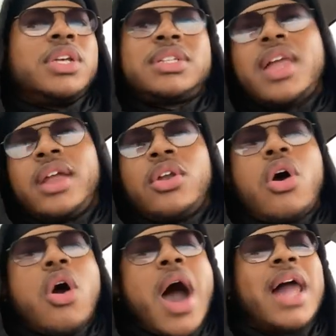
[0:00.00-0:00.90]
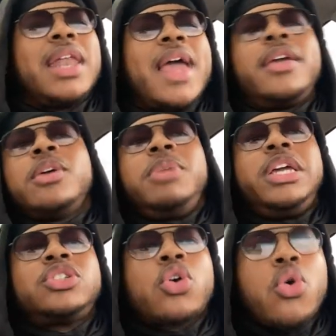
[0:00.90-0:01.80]
It's like, no, I like him.
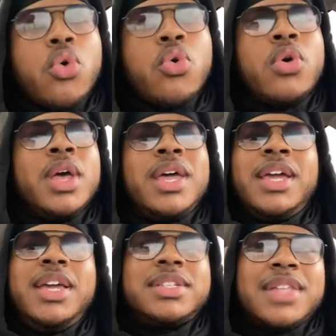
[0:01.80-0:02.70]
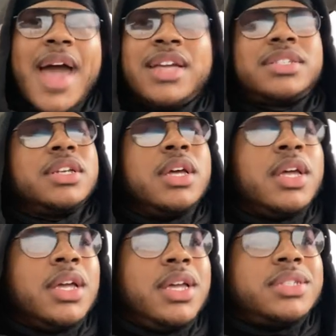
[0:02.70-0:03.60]
He's cool. He's nice.
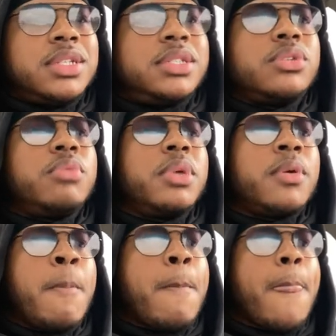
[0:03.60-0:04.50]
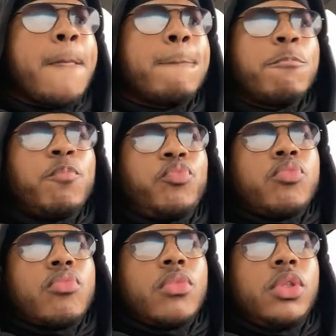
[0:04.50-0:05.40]
He's a gentleman.
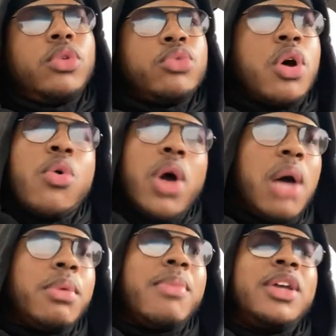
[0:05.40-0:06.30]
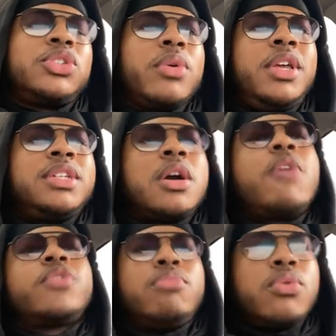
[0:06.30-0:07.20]
You know, I'm going to make sure he's
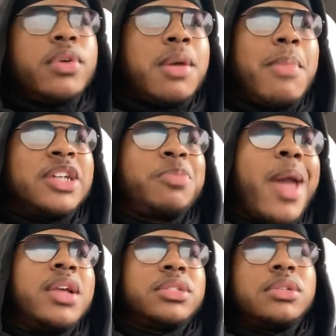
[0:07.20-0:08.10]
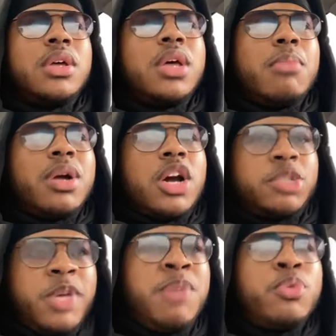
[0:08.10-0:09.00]
comfortable in my space because
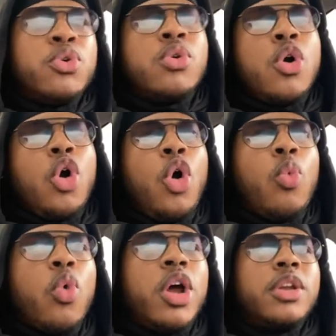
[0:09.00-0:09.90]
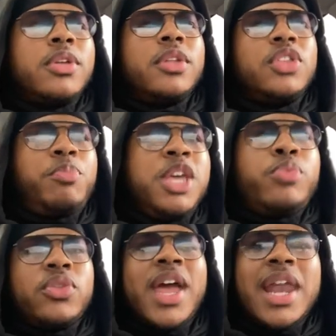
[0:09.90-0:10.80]
people want the
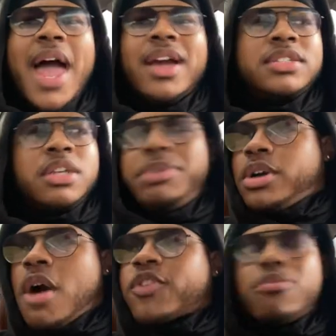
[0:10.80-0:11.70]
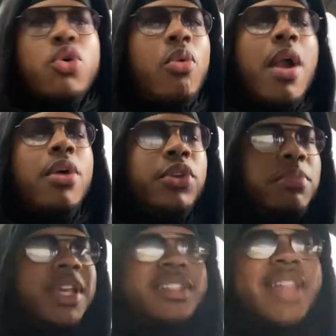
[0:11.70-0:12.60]
people they like to be comfortable around them.
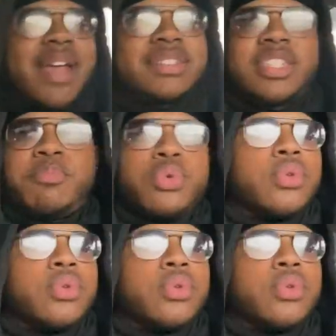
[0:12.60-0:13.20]
It's that simple.